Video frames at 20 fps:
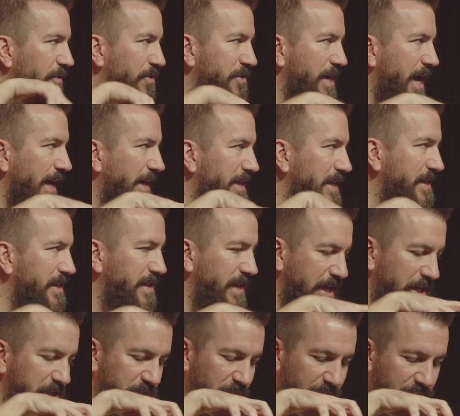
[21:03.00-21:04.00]
there's not a
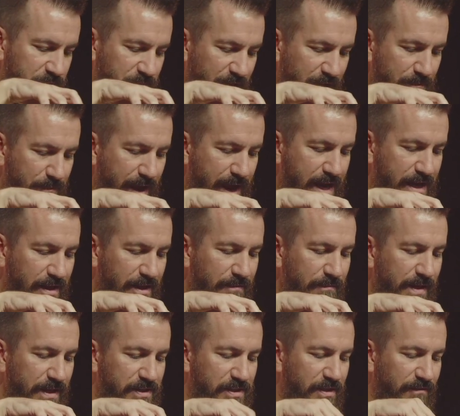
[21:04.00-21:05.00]
distinction that's being made in the
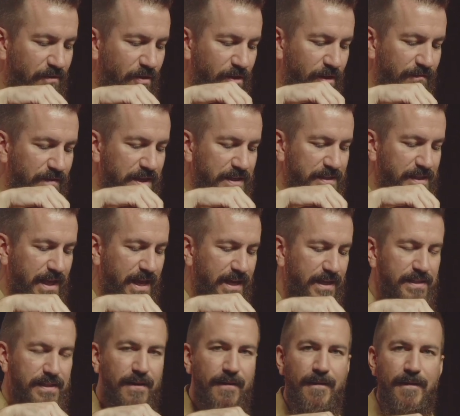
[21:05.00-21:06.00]
midst of all of these
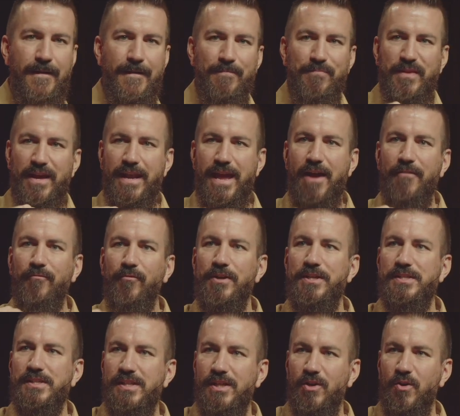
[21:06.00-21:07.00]
things. That
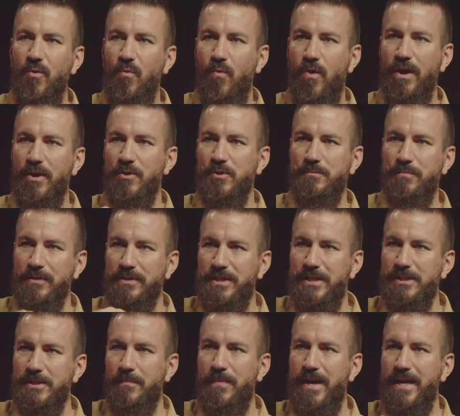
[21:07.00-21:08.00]
every single one who's
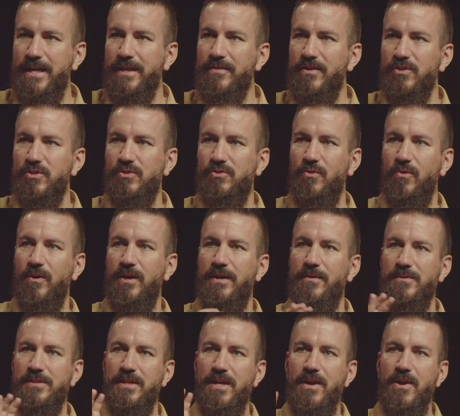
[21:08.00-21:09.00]
participating in this
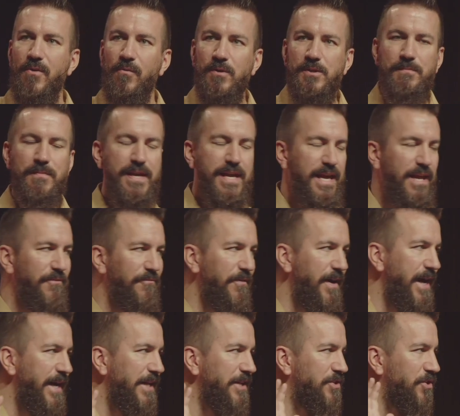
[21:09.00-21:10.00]
story was, was being
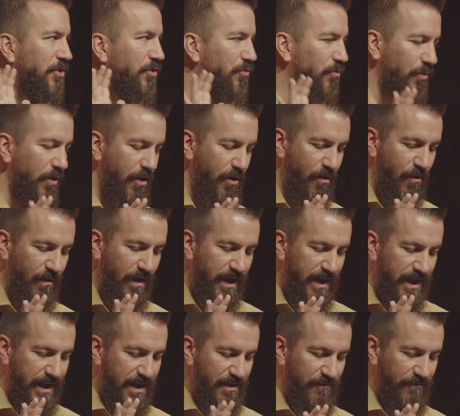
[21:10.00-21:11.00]
invited to grow
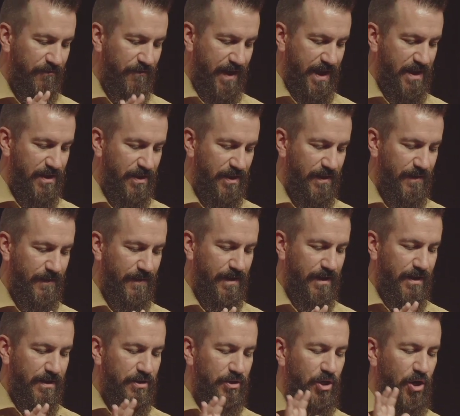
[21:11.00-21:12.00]
in faith,
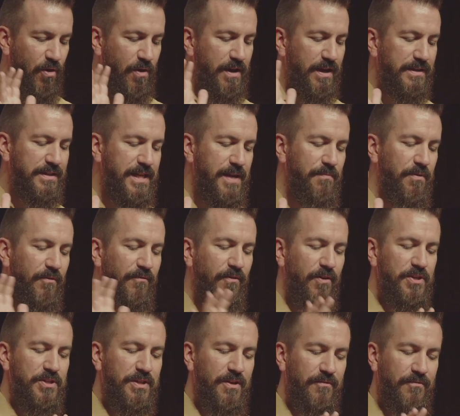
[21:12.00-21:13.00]
to grow in a deeper
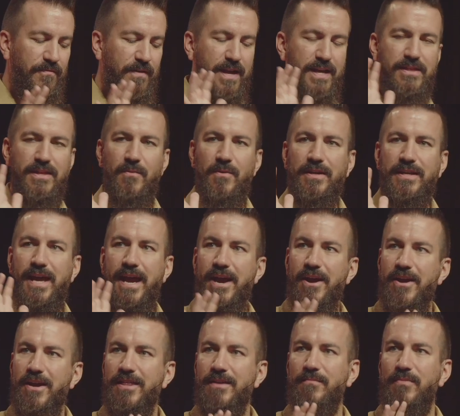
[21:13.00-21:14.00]
version of faith that would
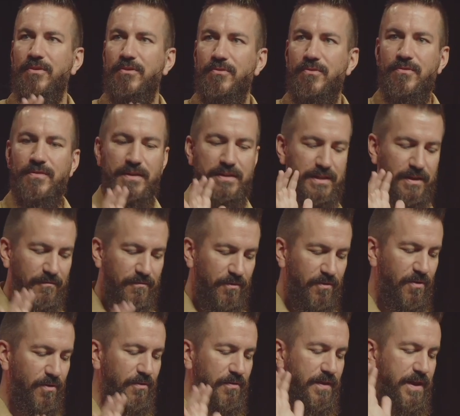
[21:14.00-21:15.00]
carry them through the
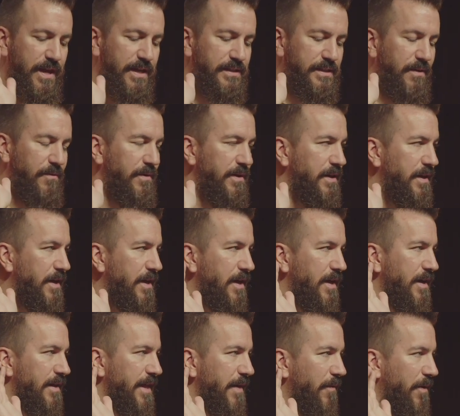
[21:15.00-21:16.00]
difficult things that would,
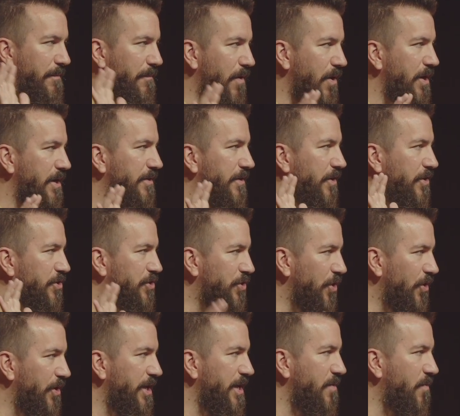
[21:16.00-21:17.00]
that would mark their
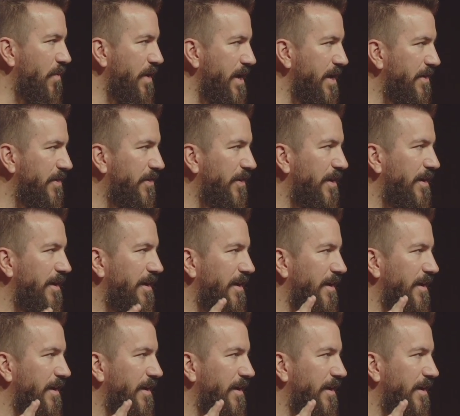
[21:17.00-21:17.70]
journey with